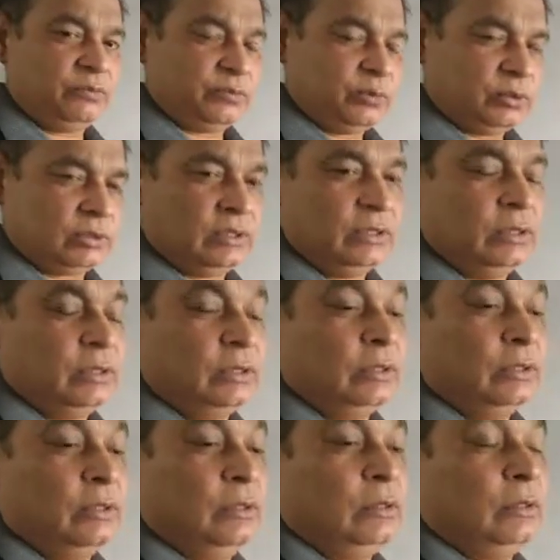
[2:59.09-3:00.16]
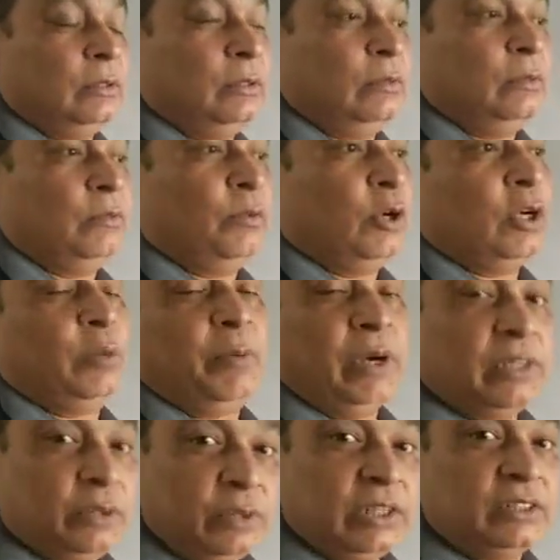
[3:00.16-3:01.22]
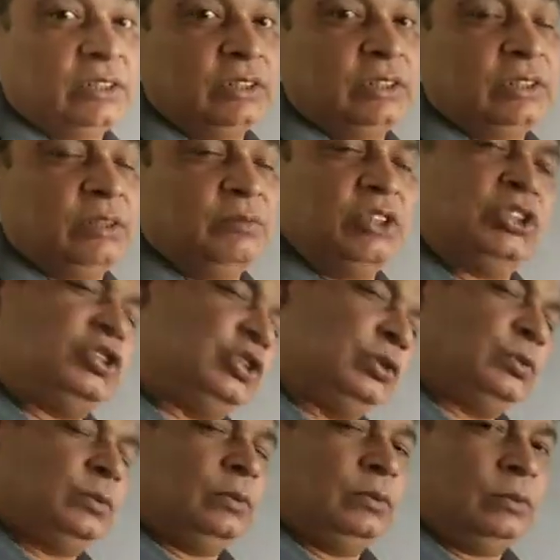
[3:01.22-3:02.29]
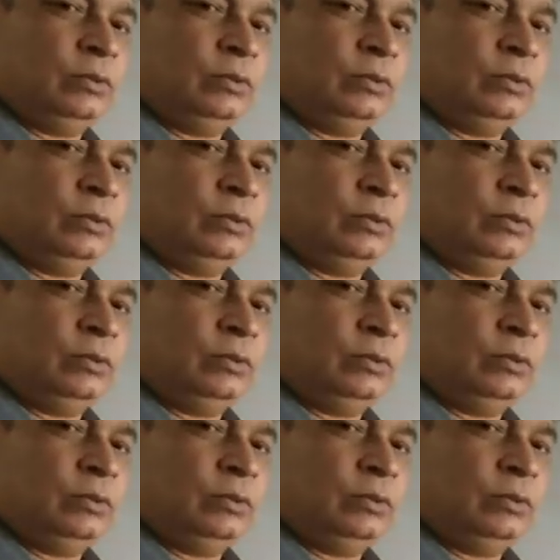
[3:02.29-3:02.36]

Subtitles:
force for a particular system is 0.